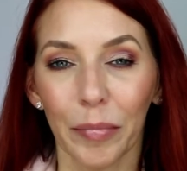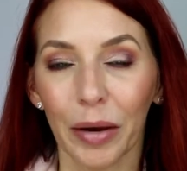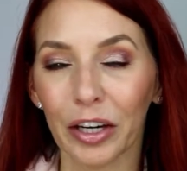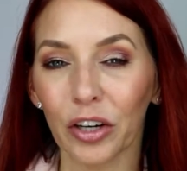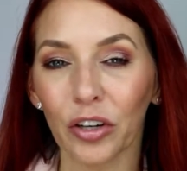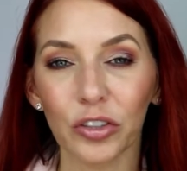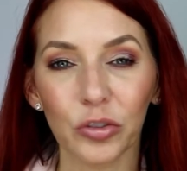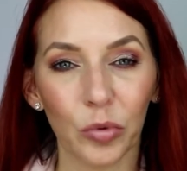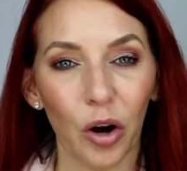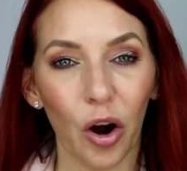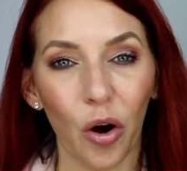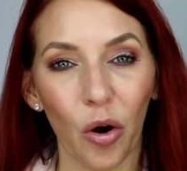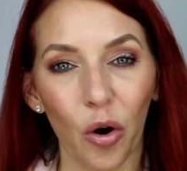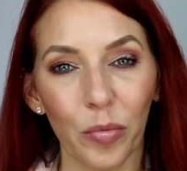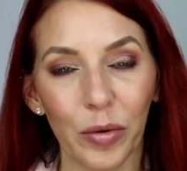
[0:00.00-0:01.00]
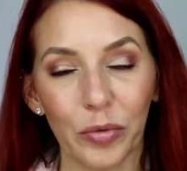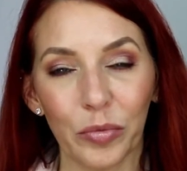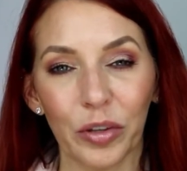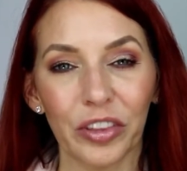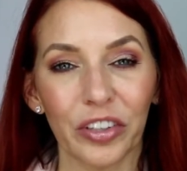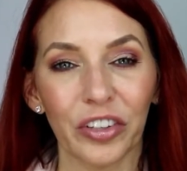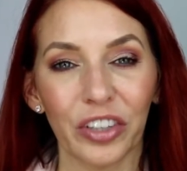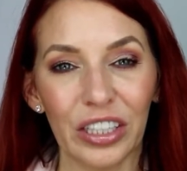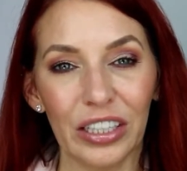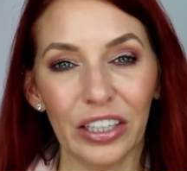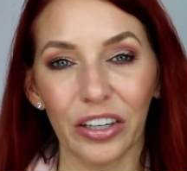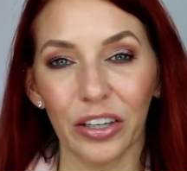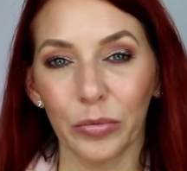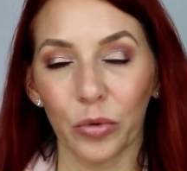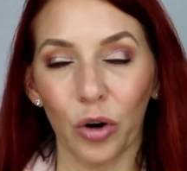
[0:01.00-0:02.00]
my girls were home, and when they're
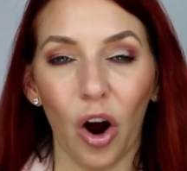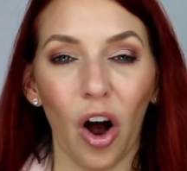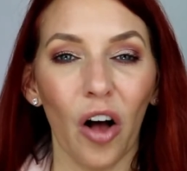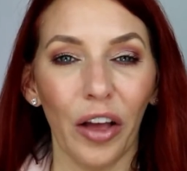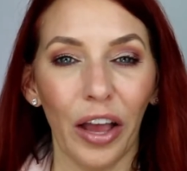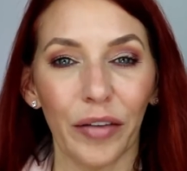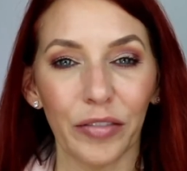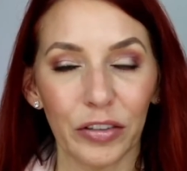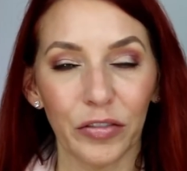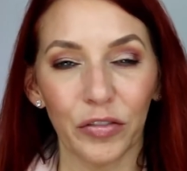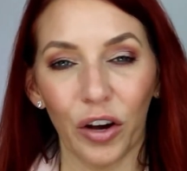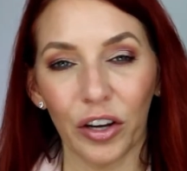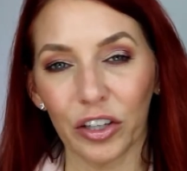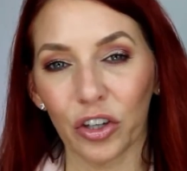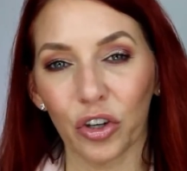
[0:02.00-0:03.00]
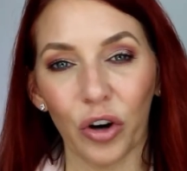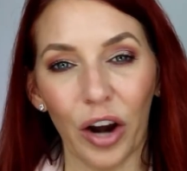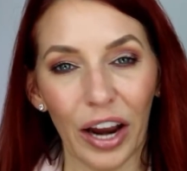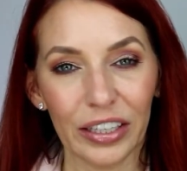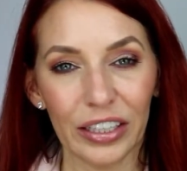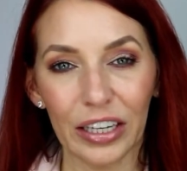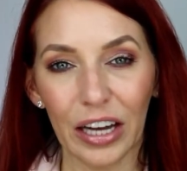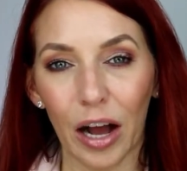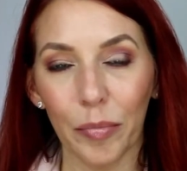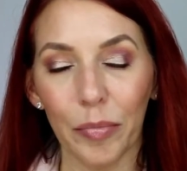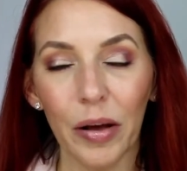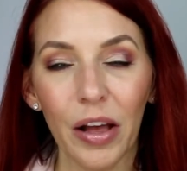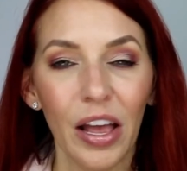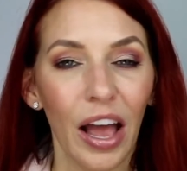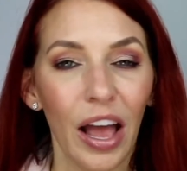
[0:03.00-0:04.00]
here and we're all having fun and cracking up,